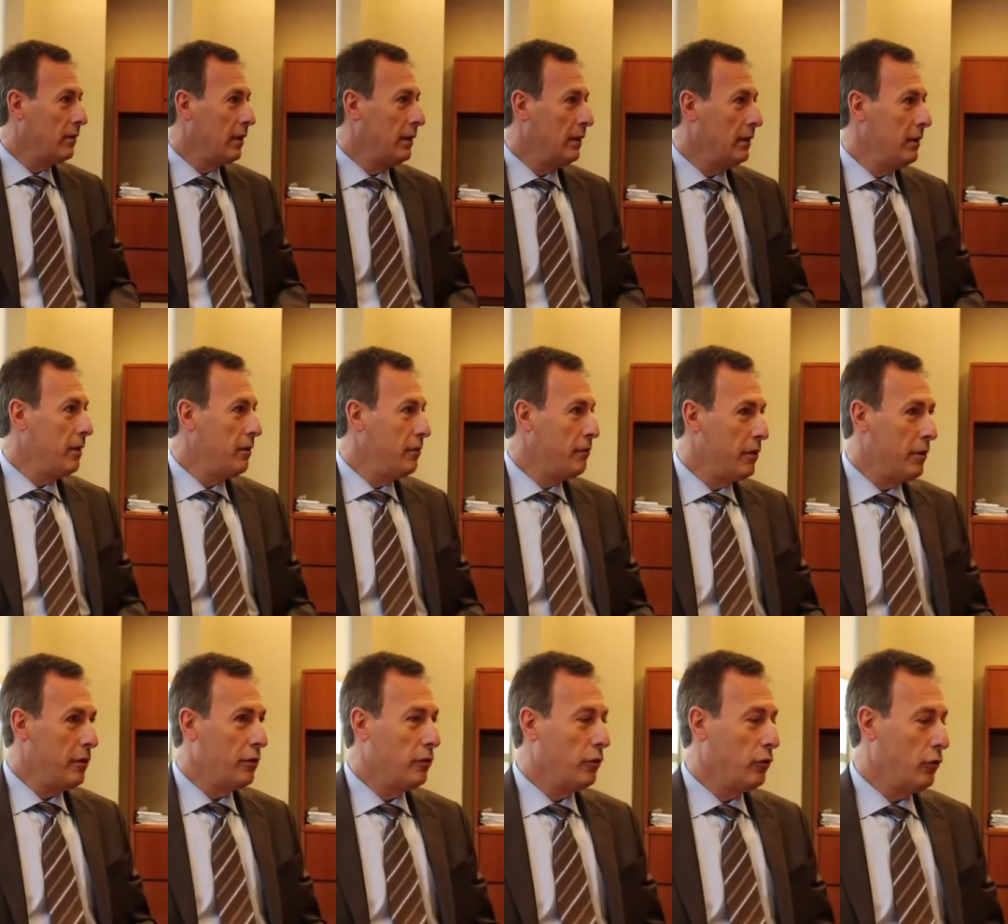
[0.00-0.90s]
and in a
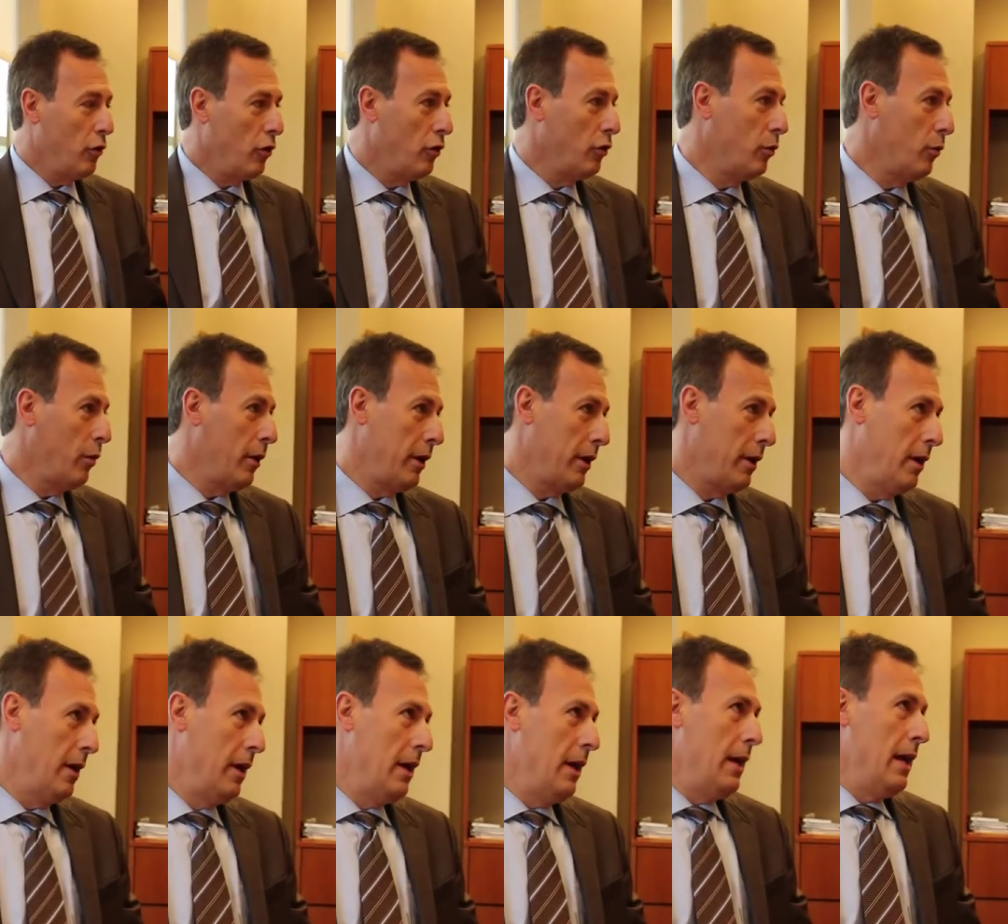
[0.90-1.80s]
very strong way.
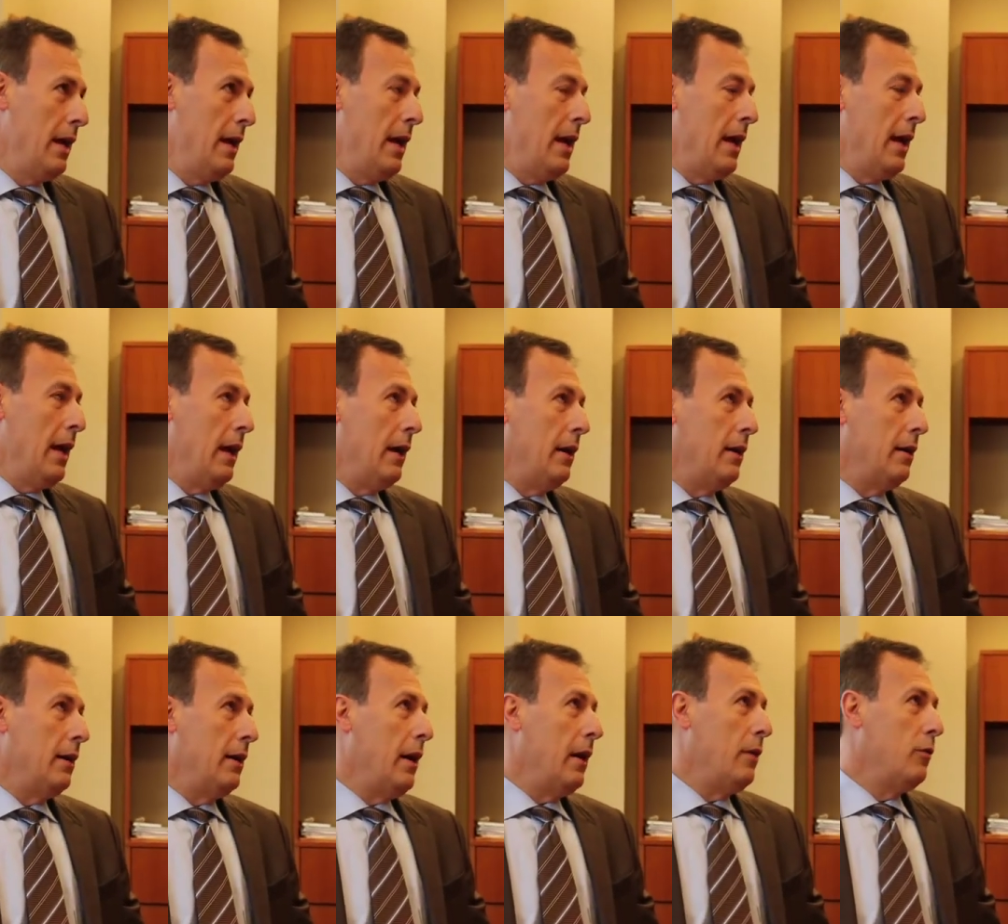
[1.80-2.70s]

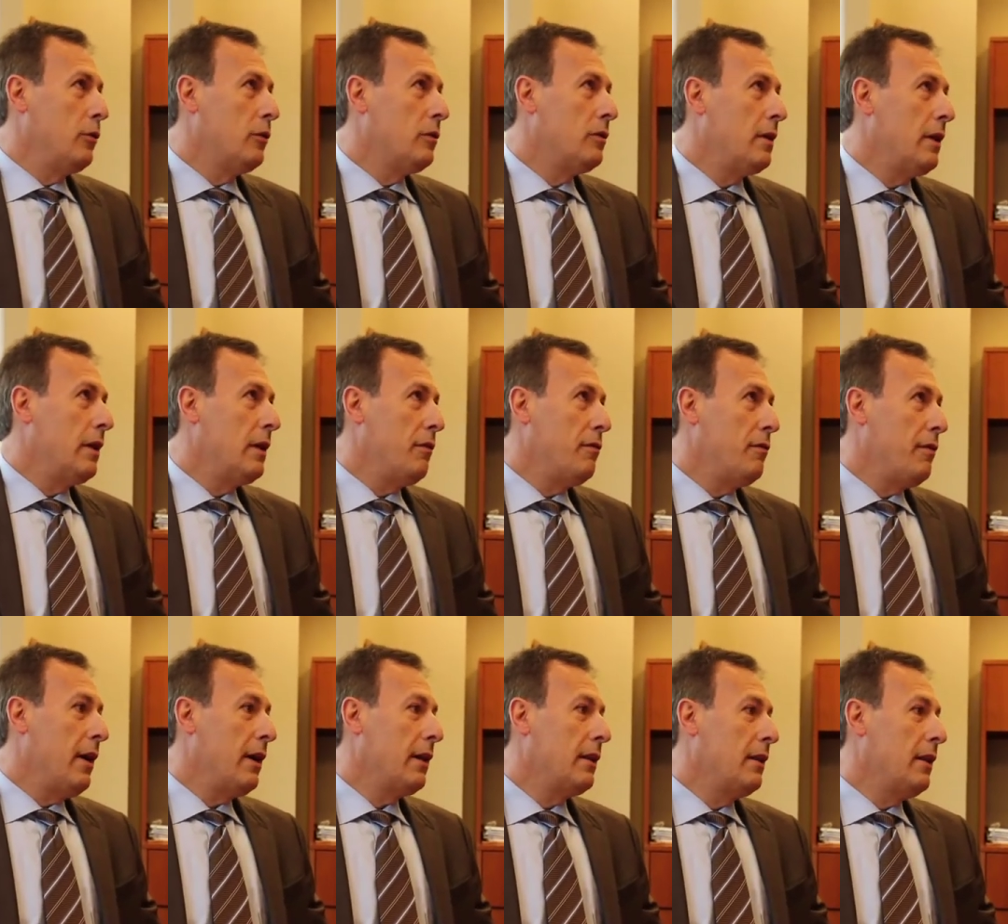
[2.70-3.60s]
I would say the
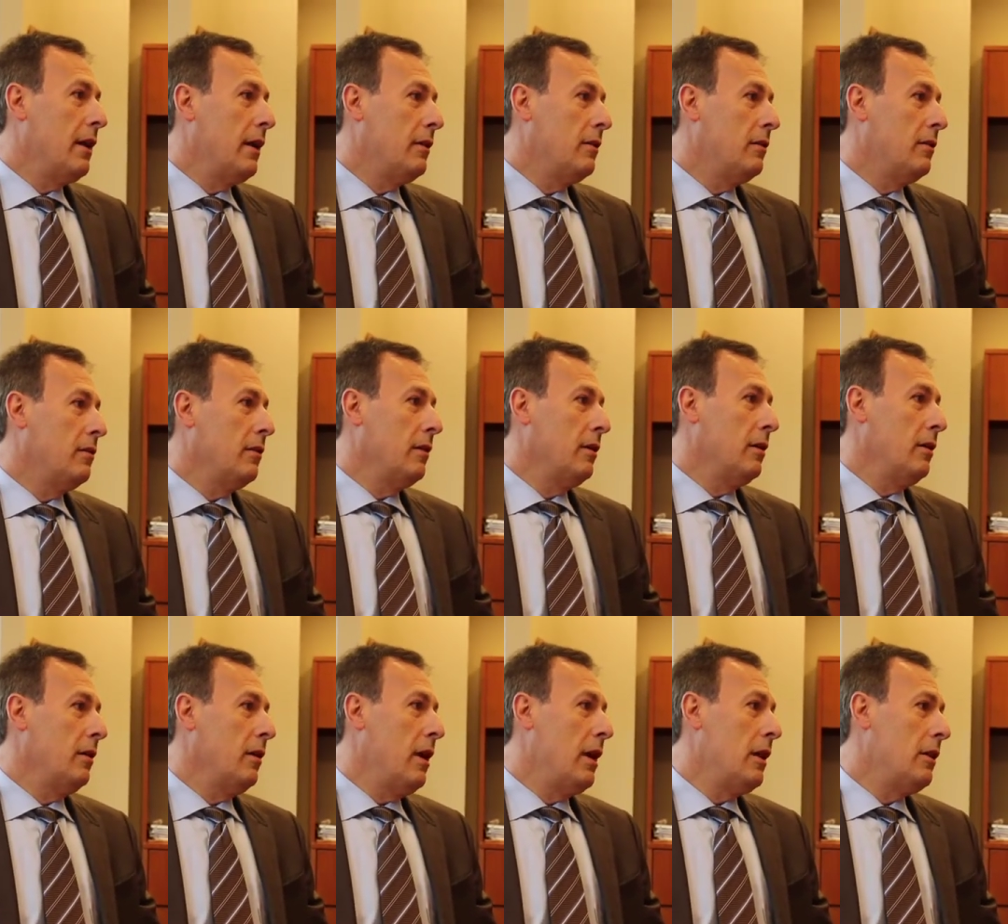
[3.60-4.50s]
fact that,
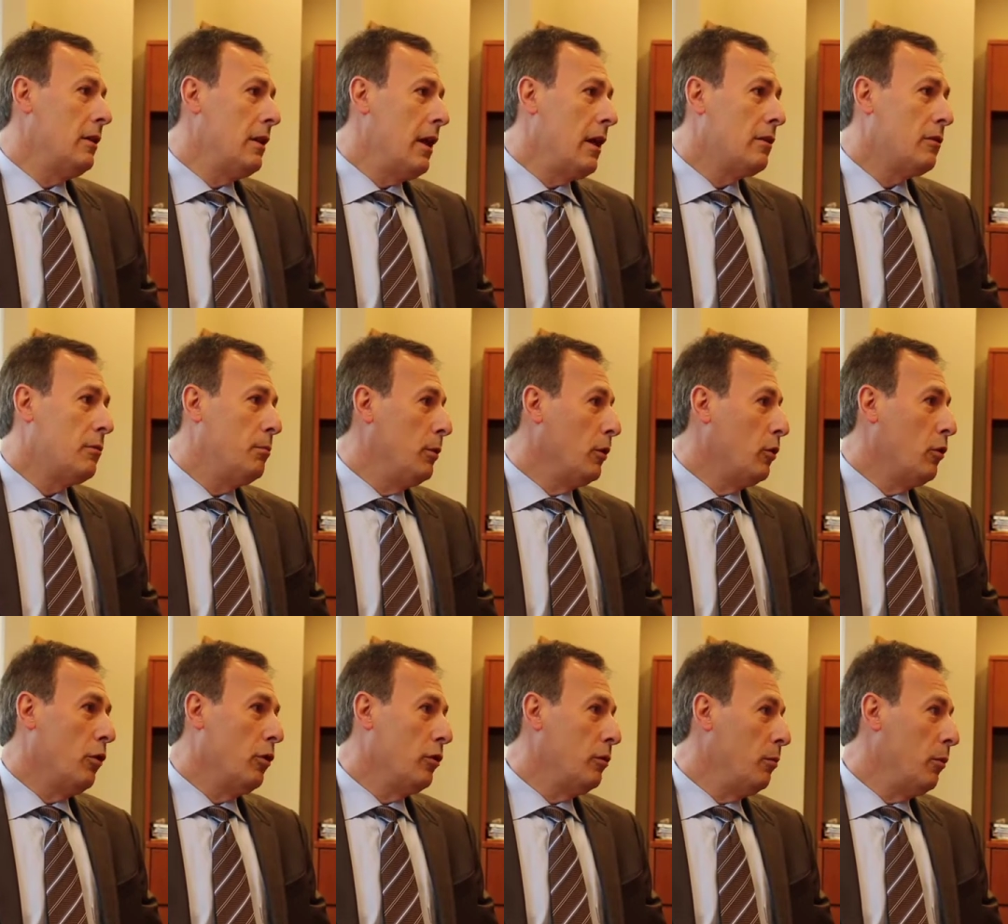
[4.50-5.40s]
and that's
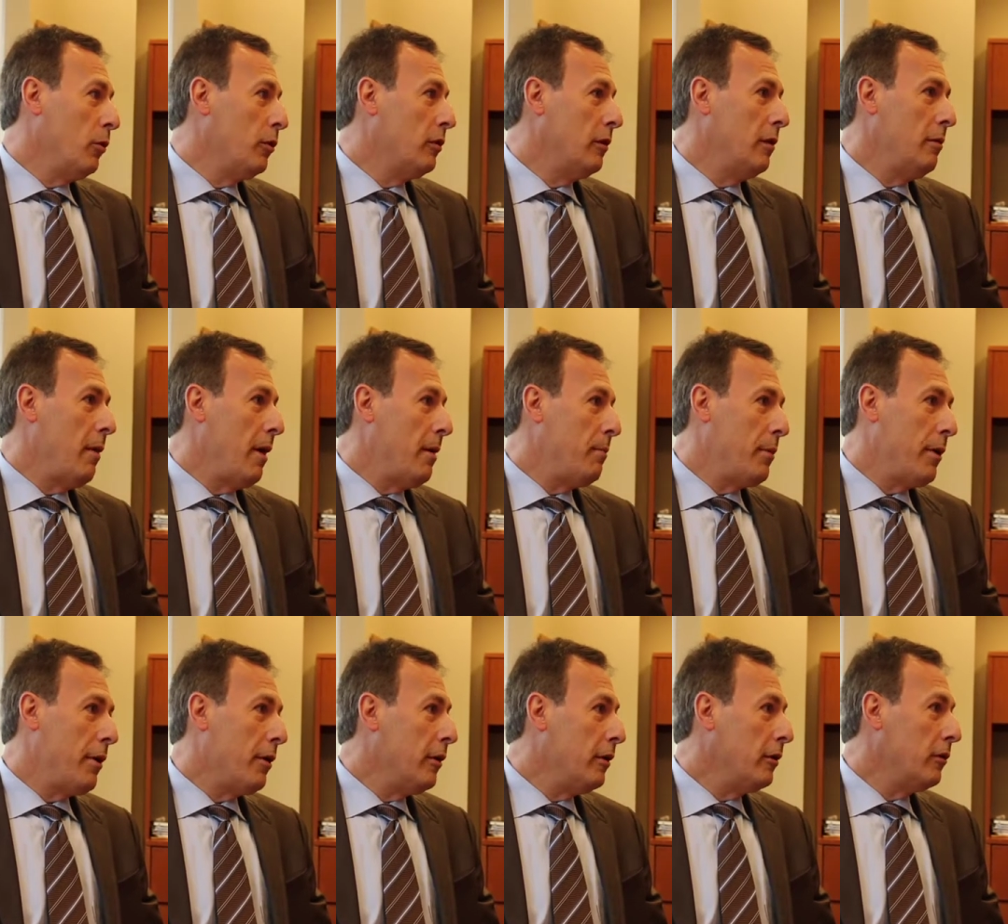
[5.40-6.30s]
because mostly my
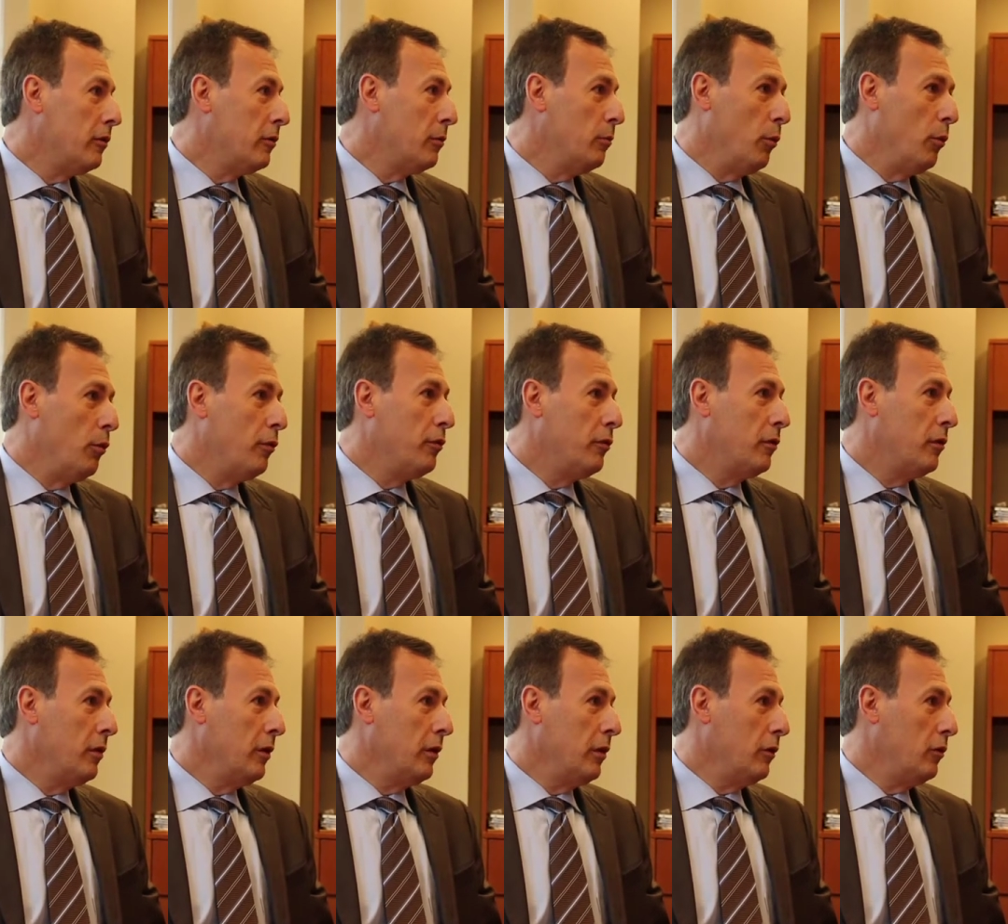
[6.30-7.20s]
parents moved
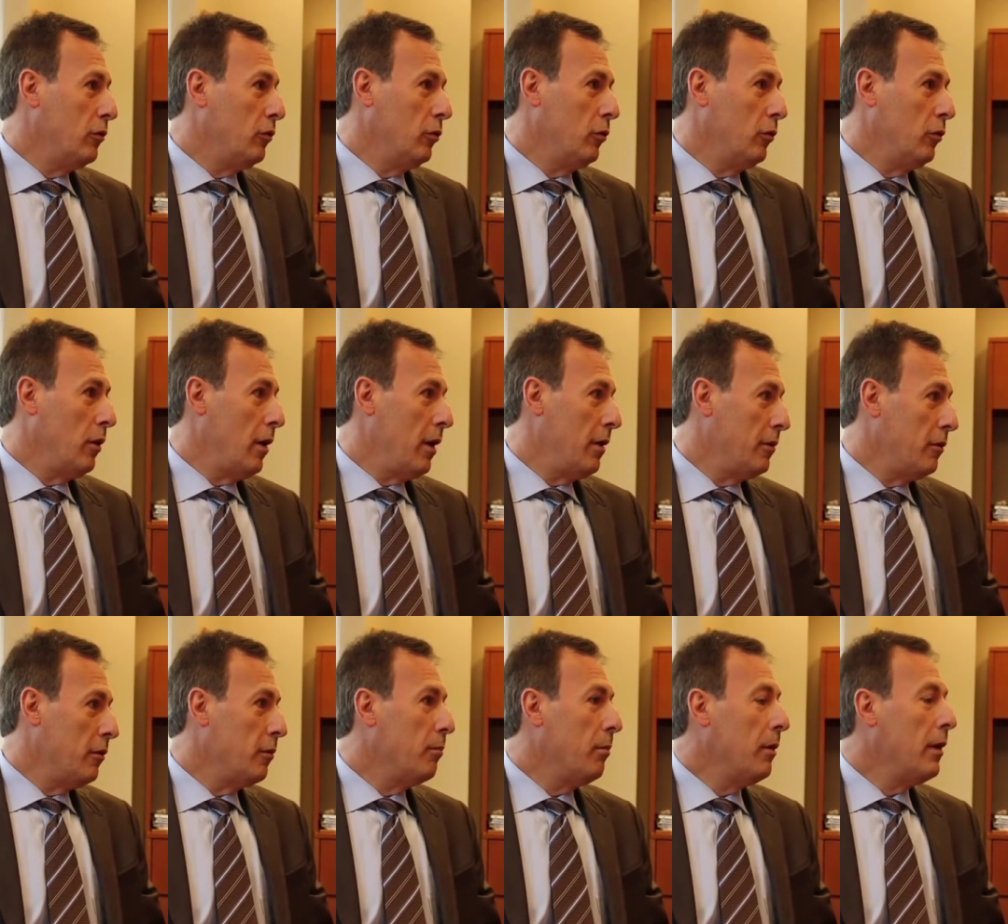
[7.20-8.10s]
to
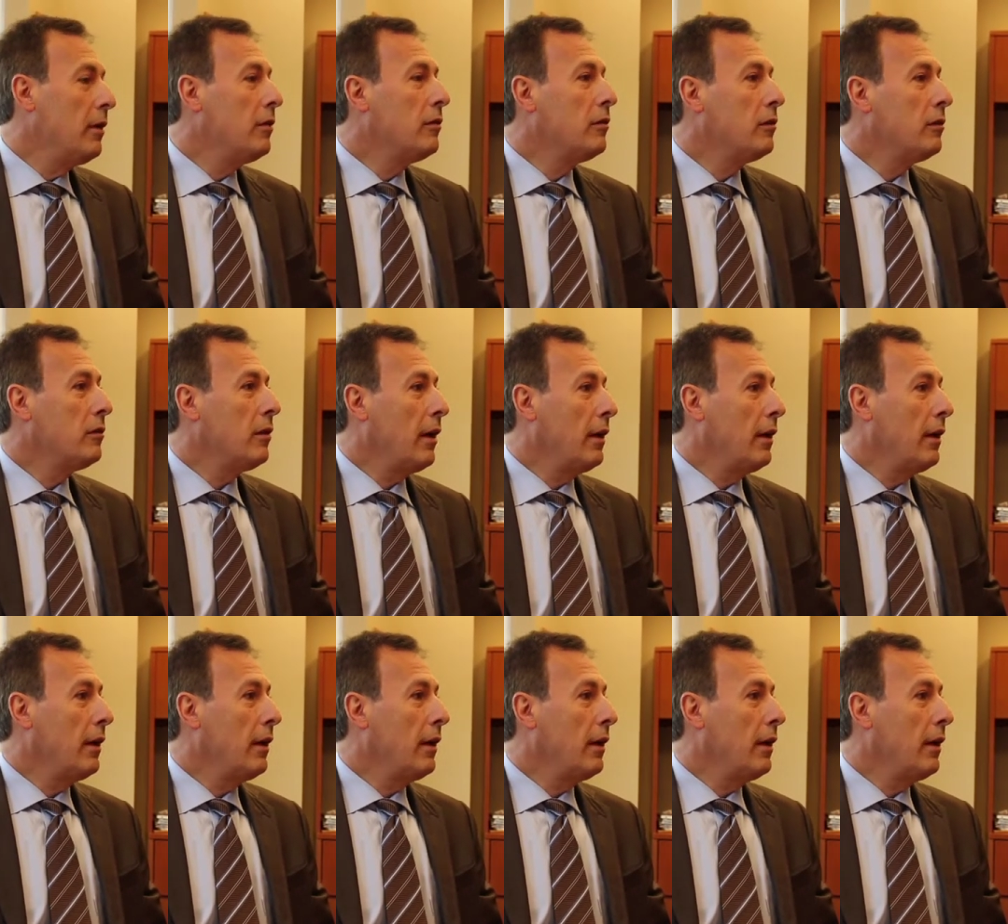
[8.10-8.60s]
other places.